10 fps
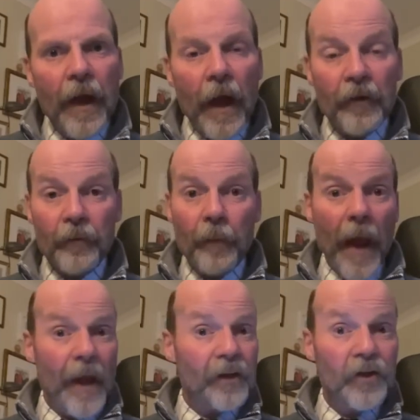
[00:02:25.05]
out of
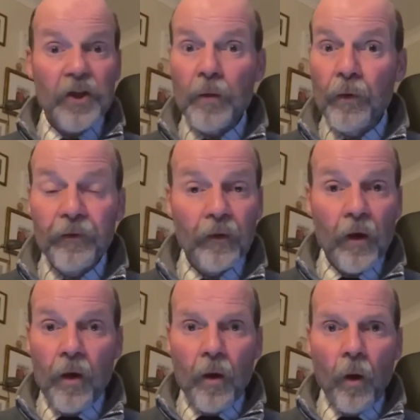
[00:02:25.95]
bed, and she was
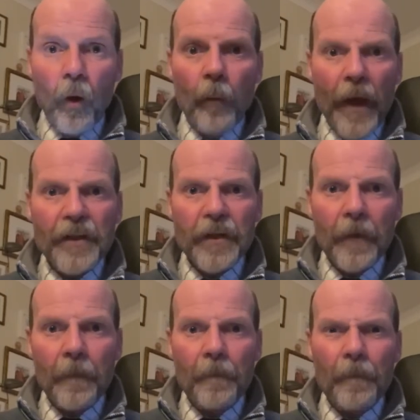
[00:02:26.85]
all better.